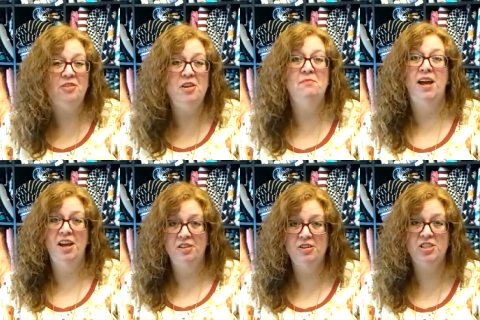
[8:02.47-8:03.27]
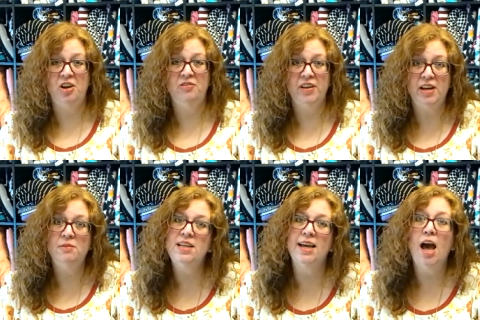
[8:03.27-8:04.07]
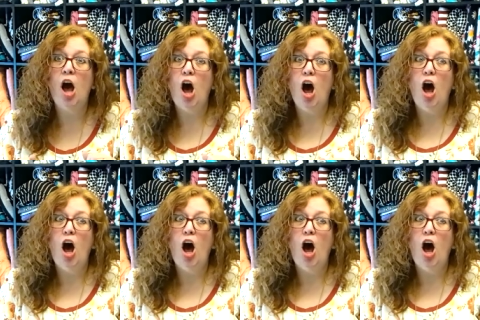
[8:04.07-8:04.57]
over at my other shelf and I was like, oh,